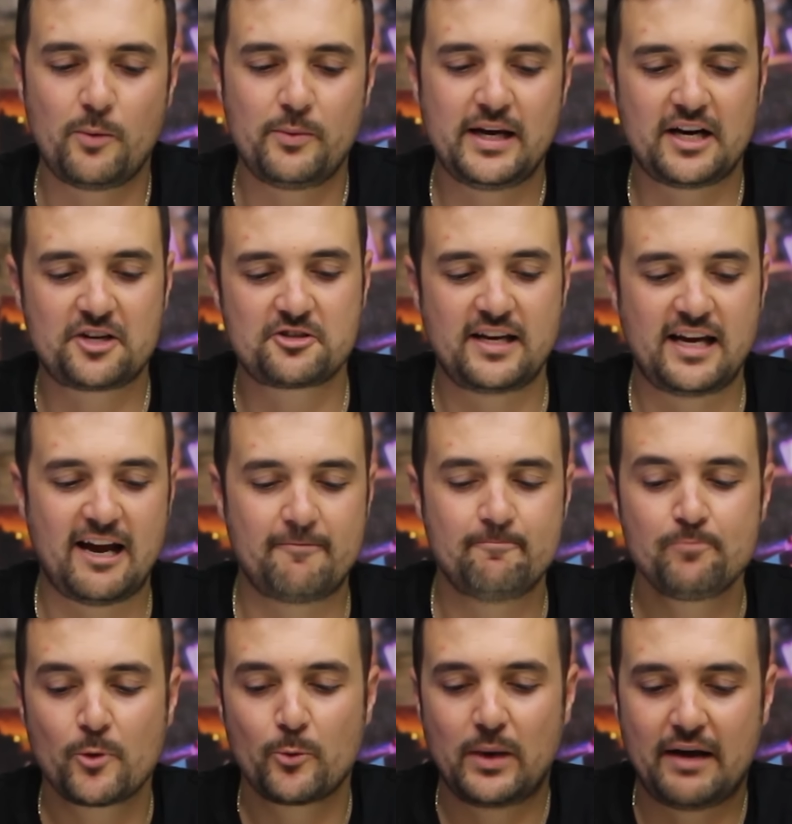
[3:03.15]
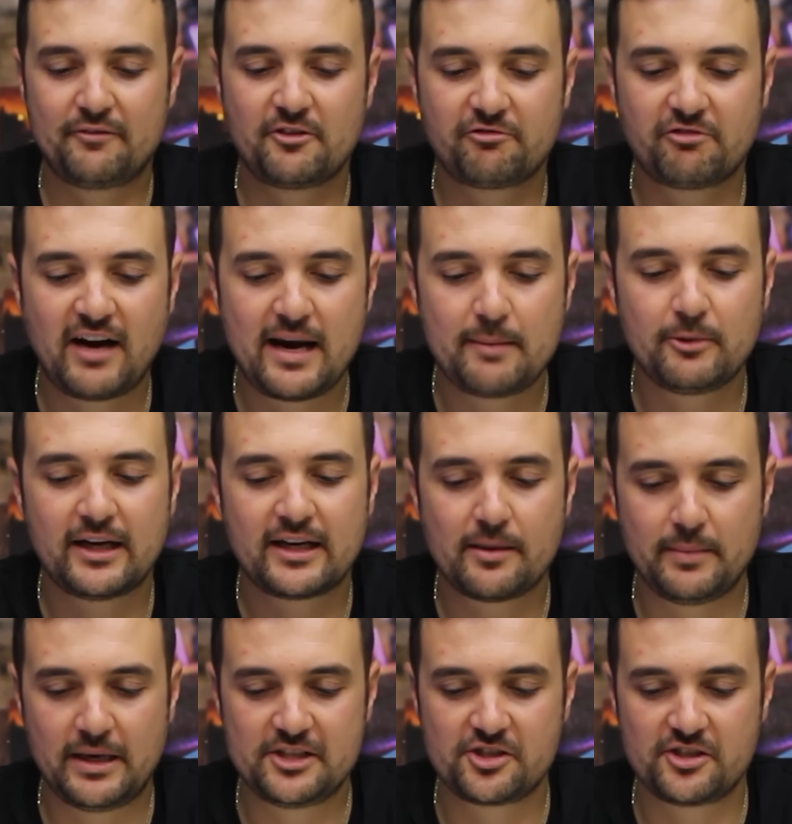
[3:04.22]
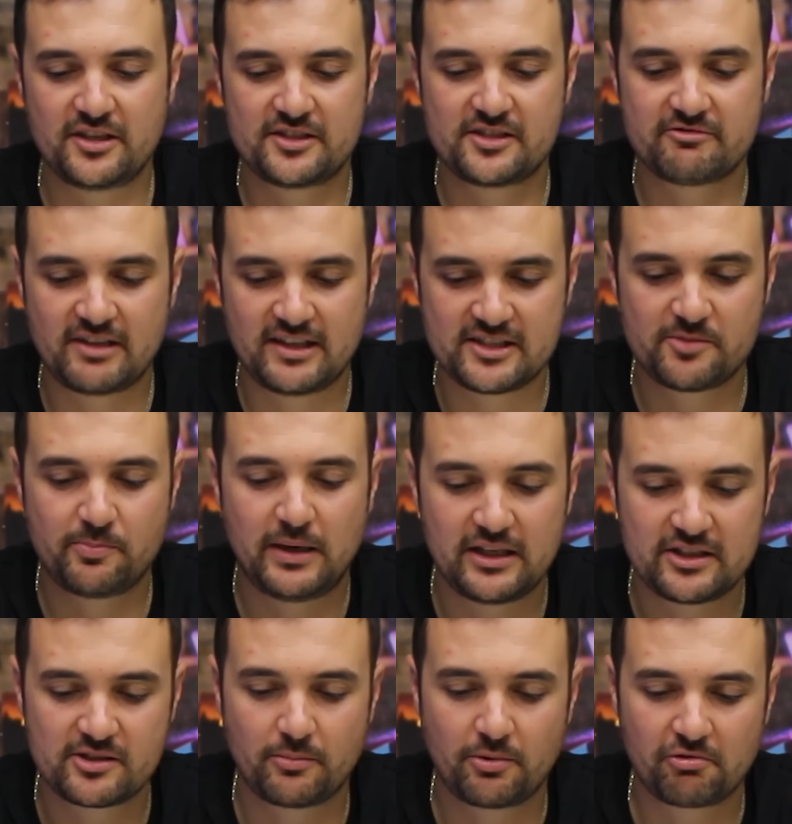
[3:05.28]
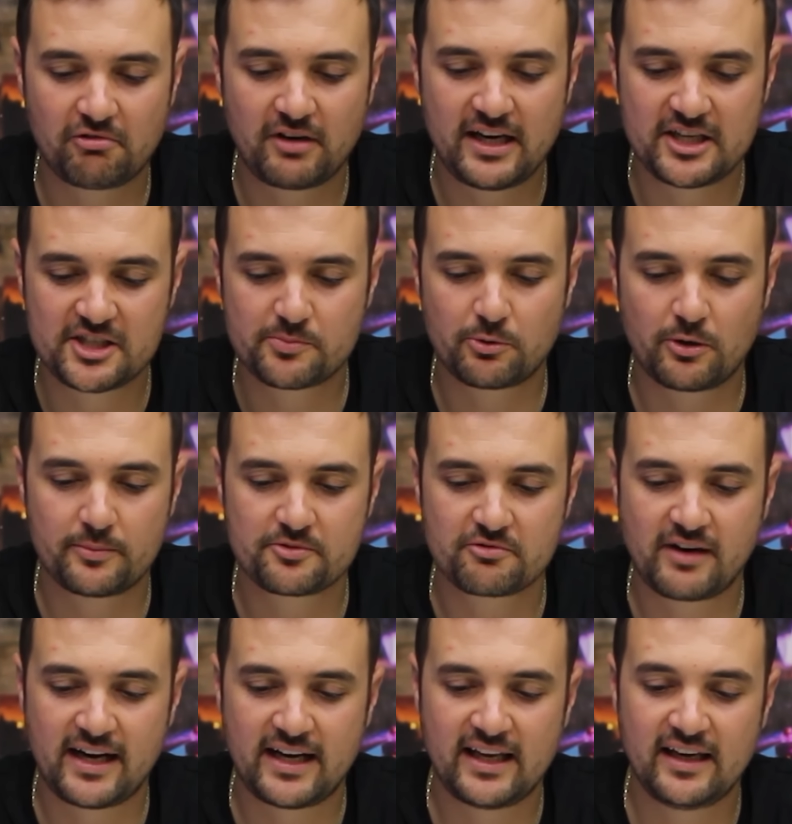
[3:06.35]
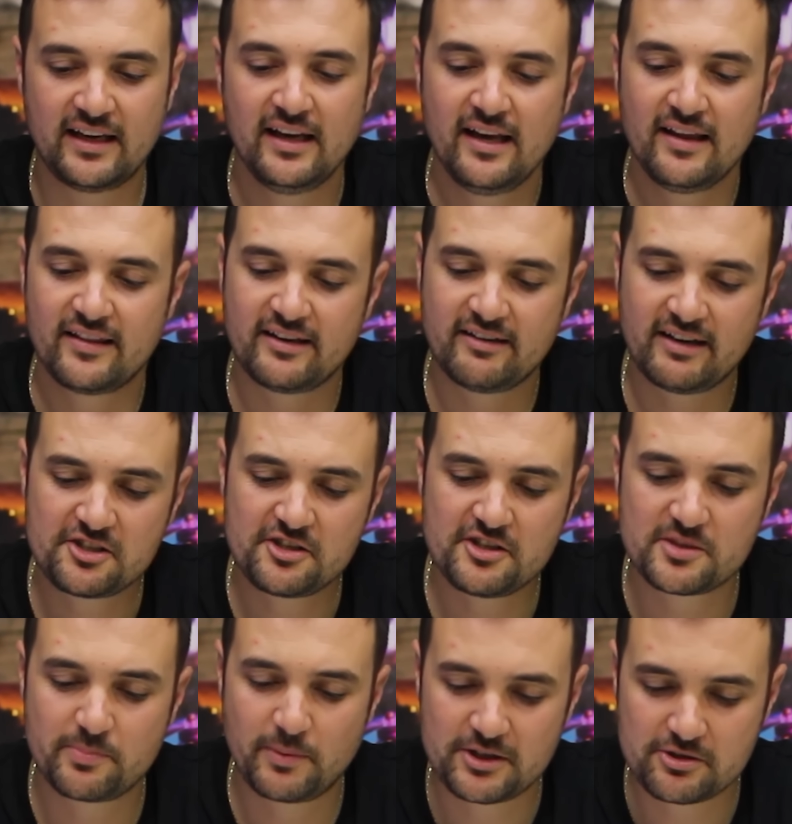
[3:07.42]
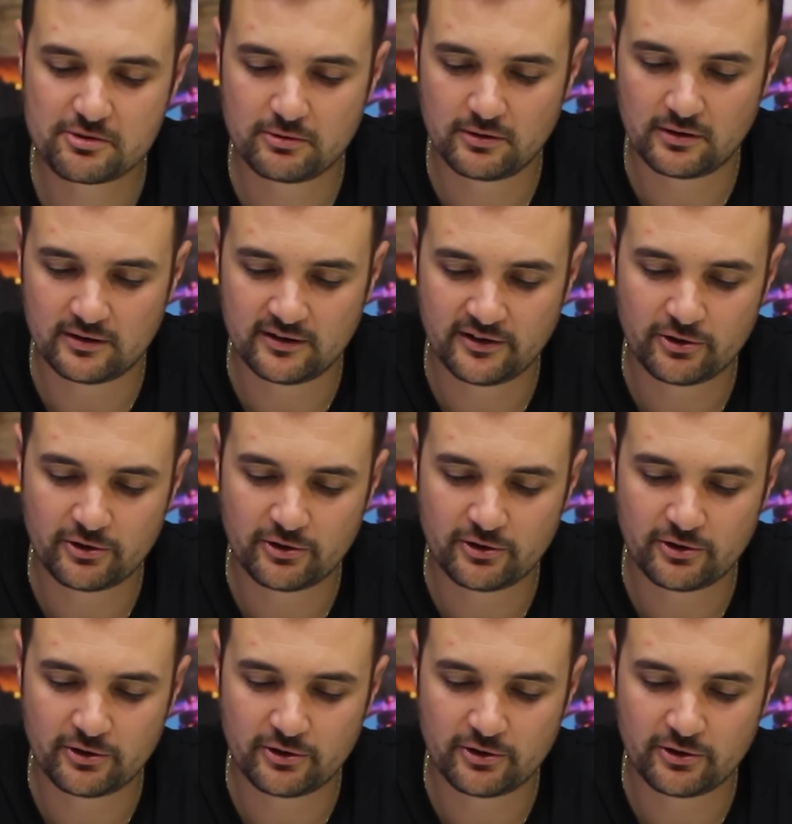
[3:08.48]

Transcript: what we actually have. We have the frame, like I mentioned, it's spinning some three inch props right here. They're actually special